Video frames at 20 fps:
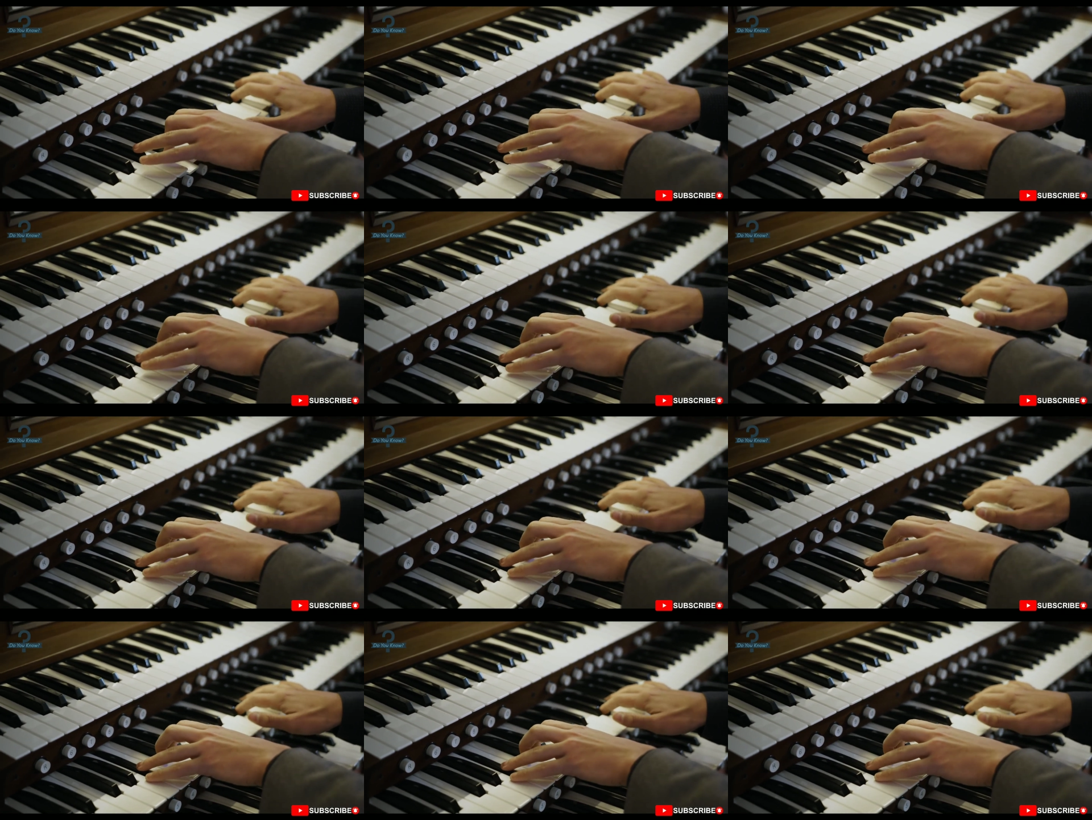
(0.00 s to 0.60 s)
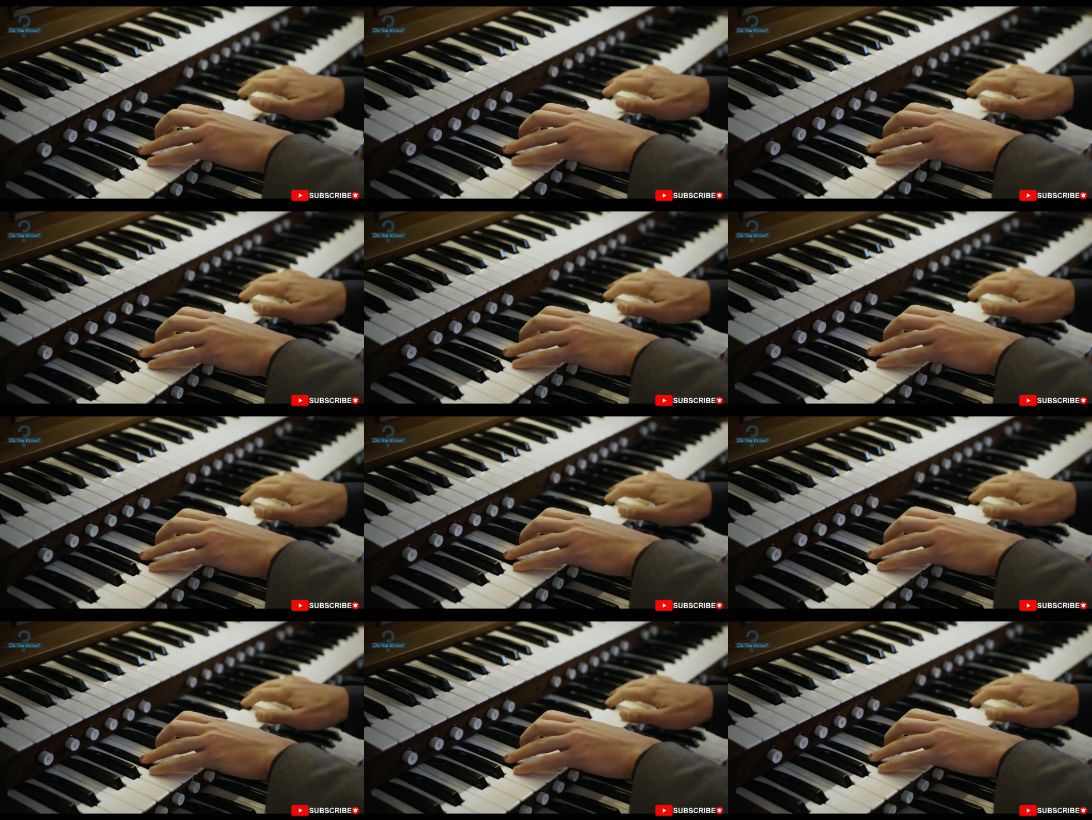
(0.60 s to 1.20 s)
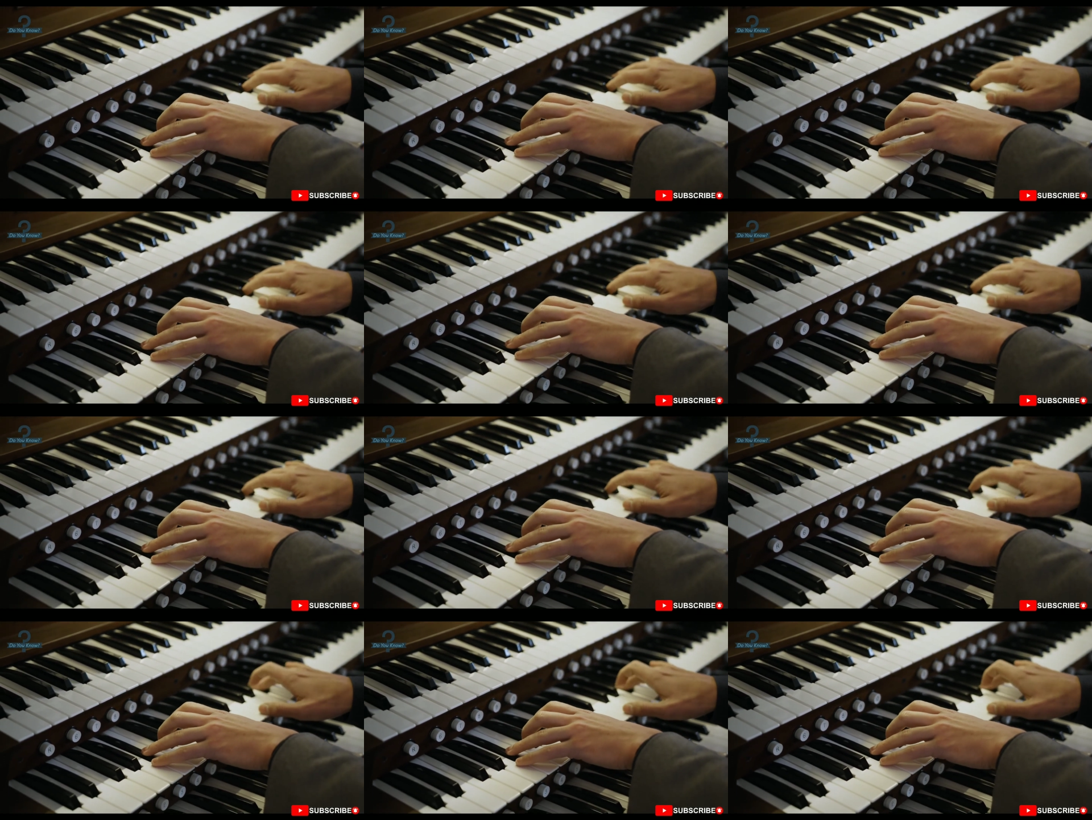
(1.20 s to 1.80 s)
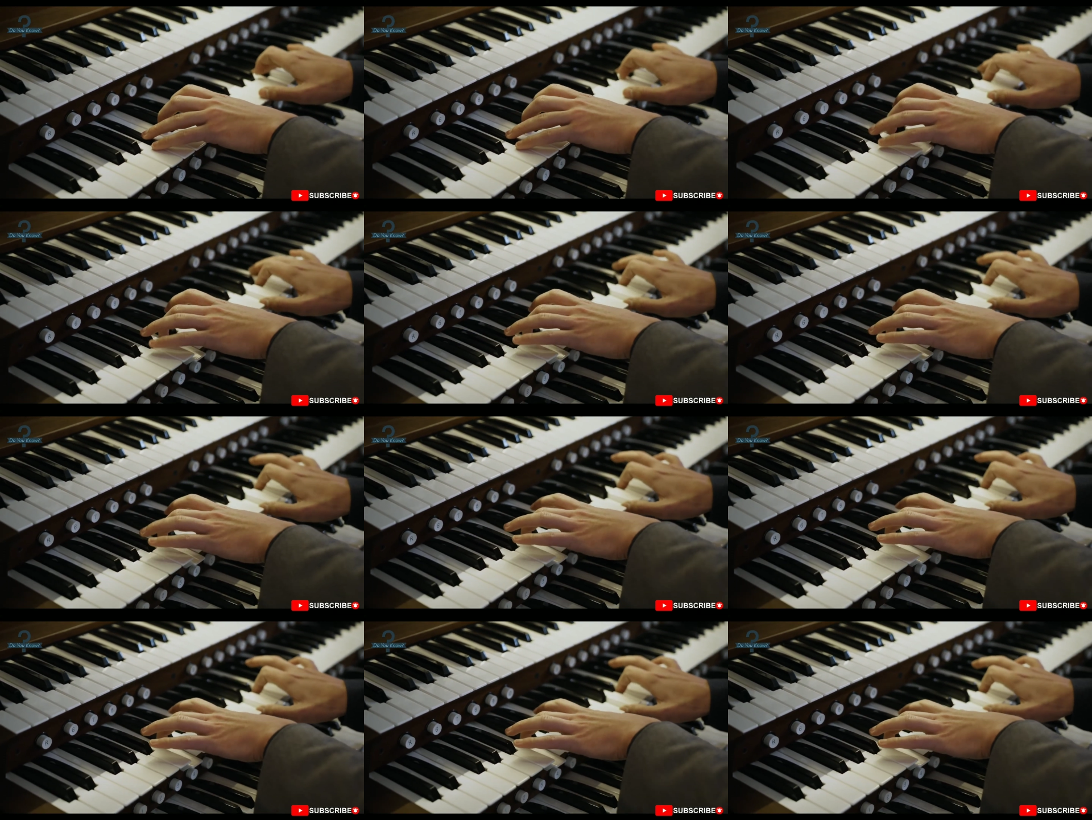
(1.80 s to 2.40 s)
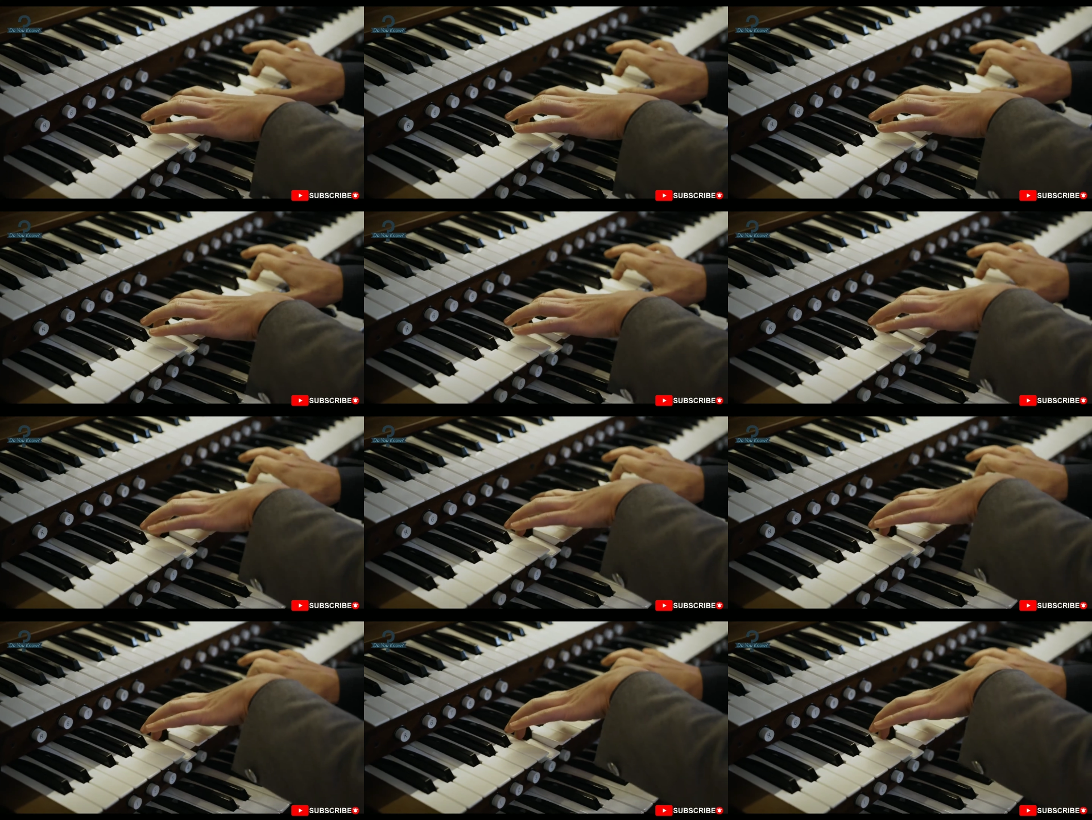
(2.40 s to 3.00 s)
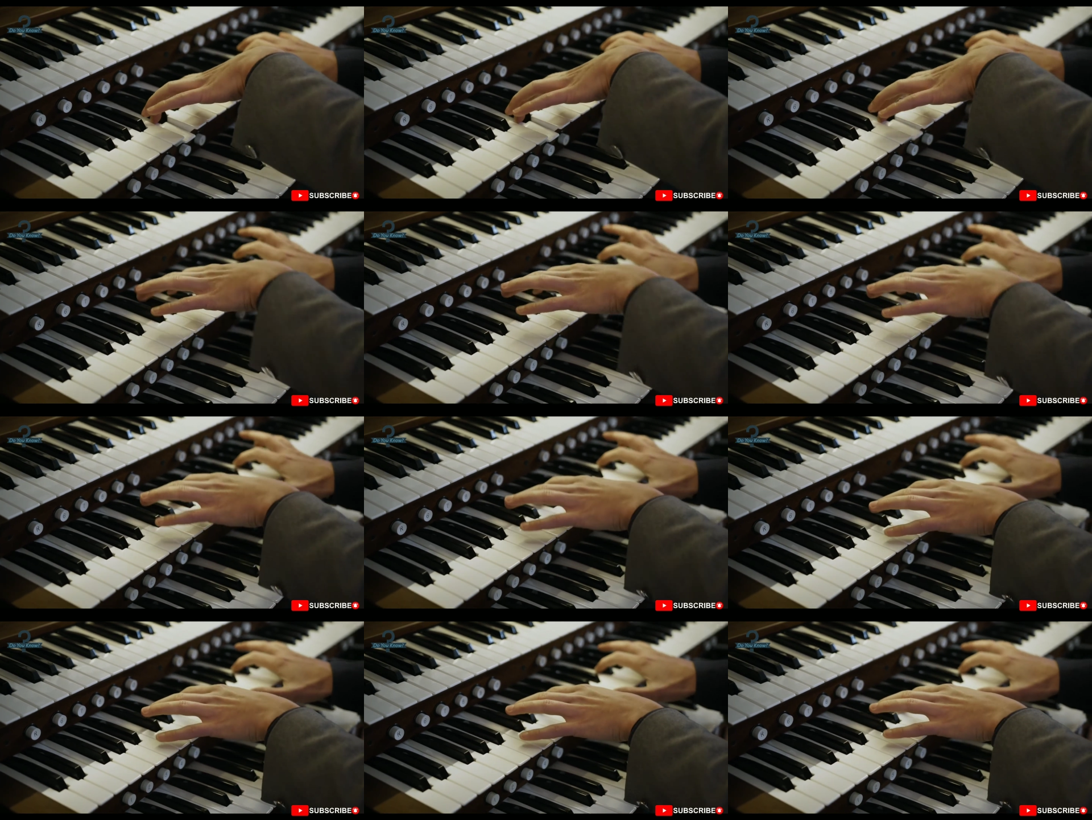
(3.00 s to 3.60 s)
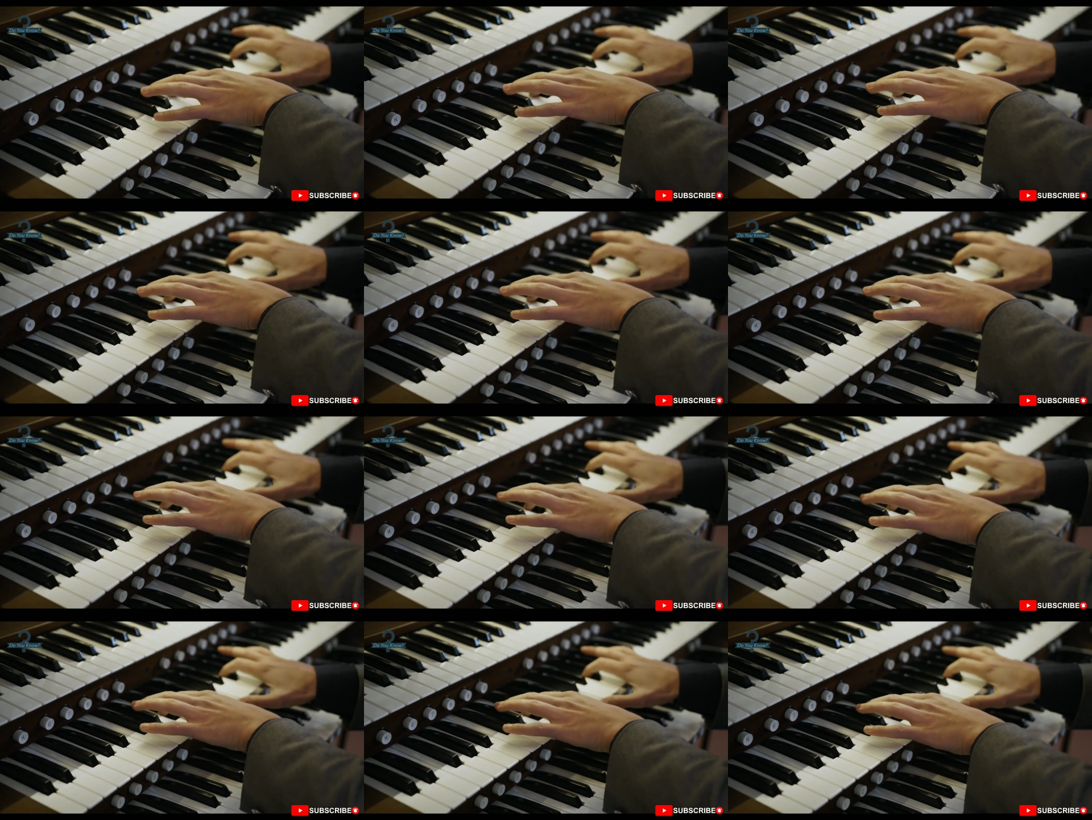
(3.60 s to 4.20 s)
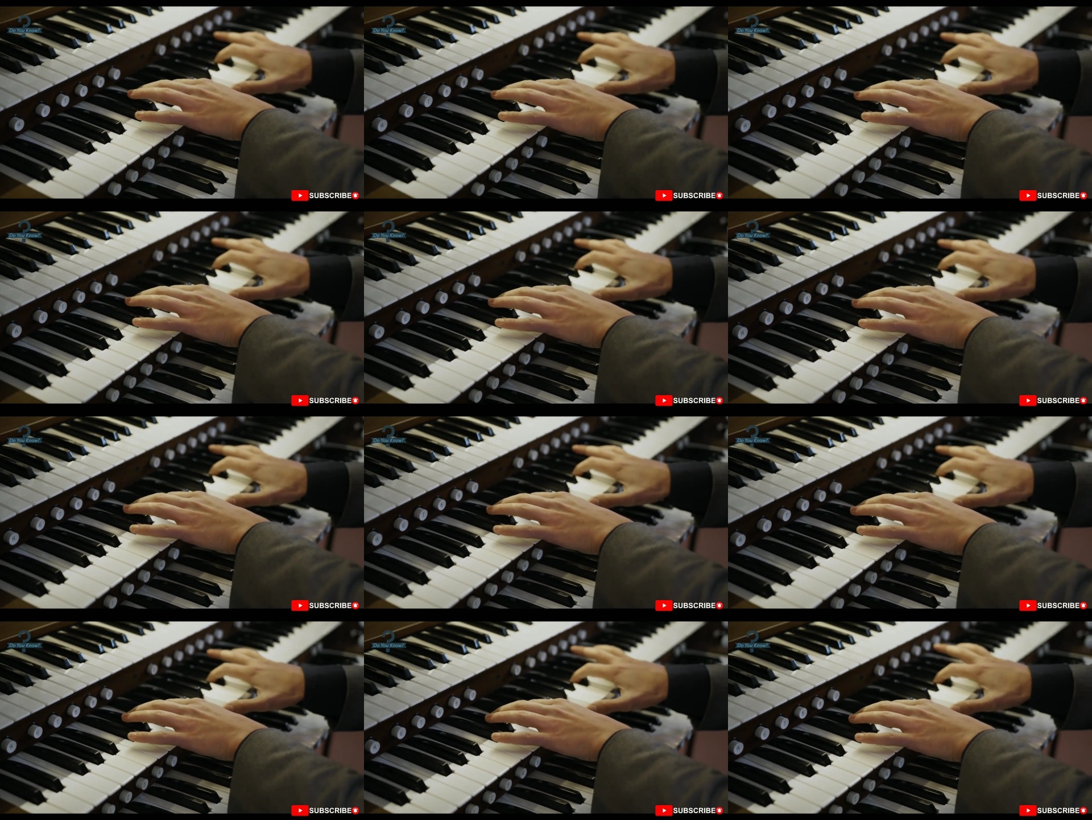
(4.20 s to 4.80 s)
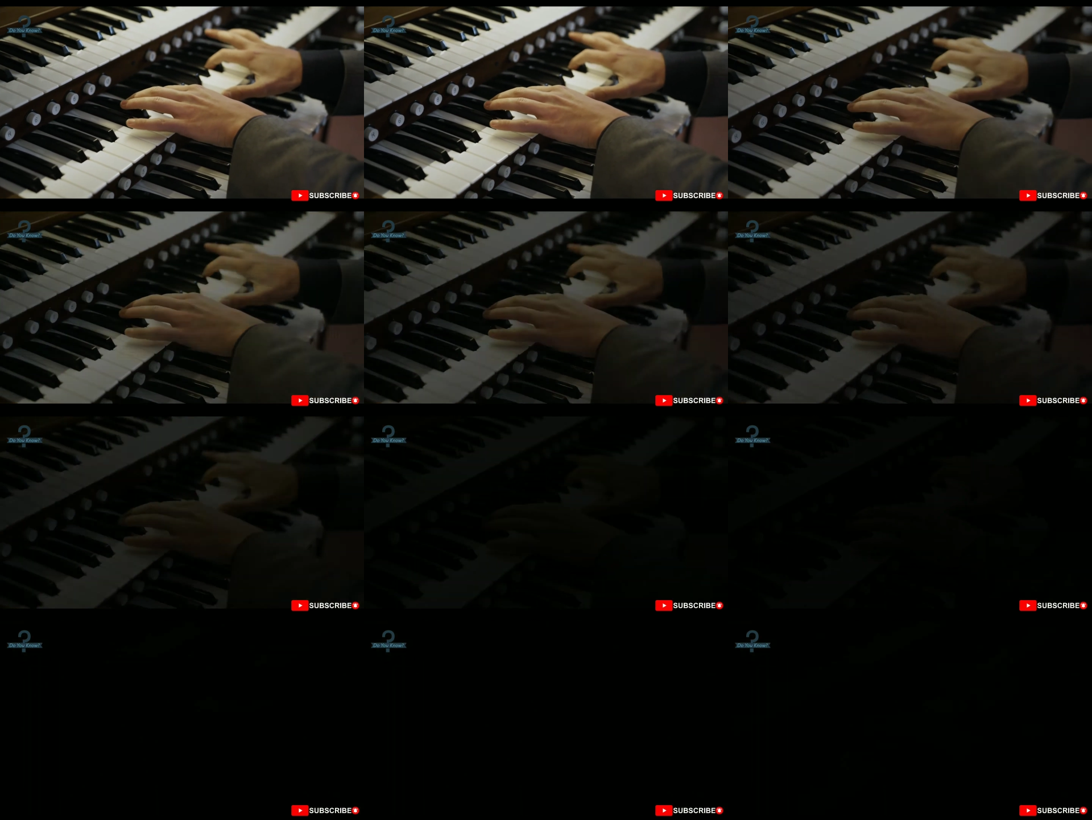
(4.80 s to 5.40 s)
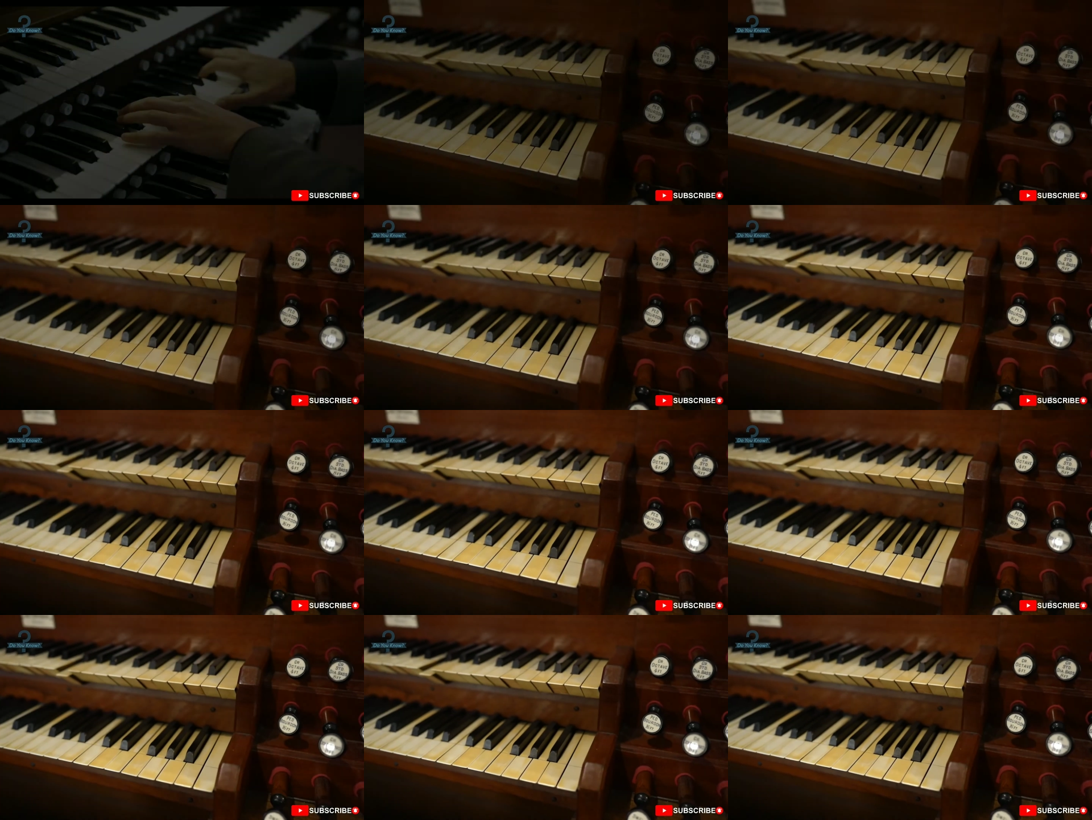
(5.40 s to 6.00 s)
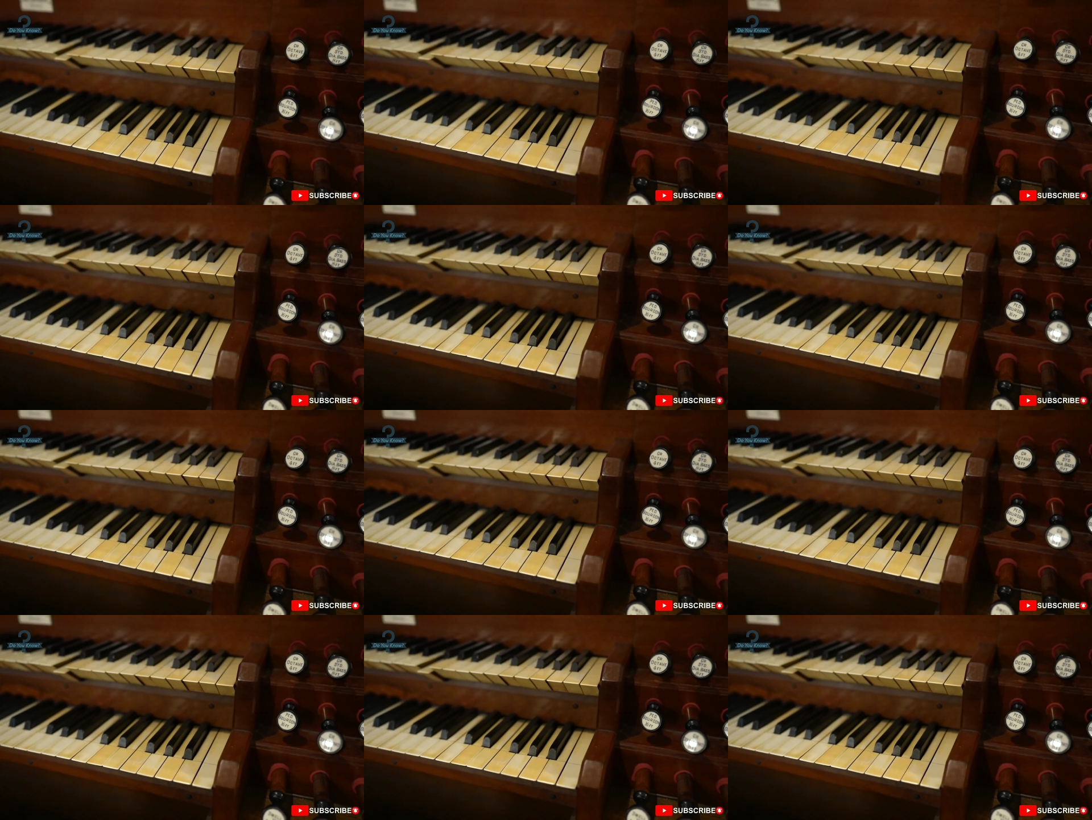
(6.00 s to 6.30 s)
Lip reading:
(no speaker visible)